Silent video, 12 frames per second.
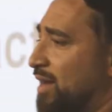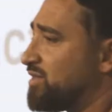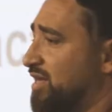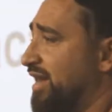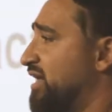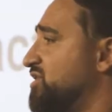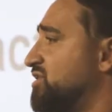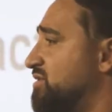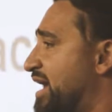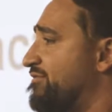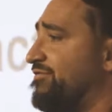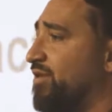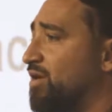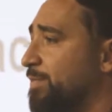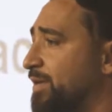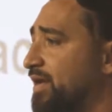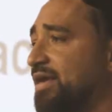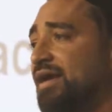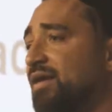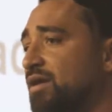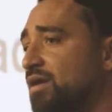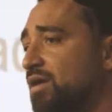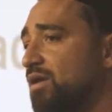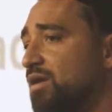I, can I just have fun and be a kid?
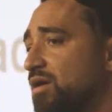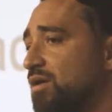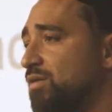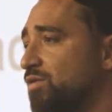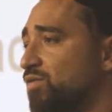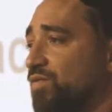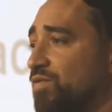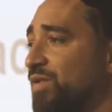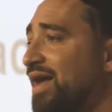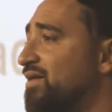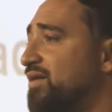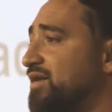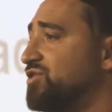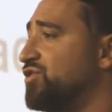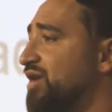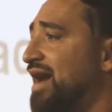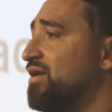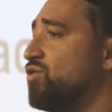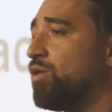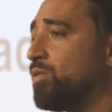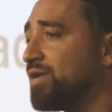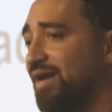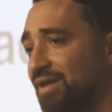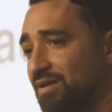The reality is, you're not a normal
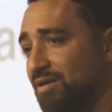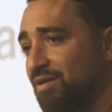kid.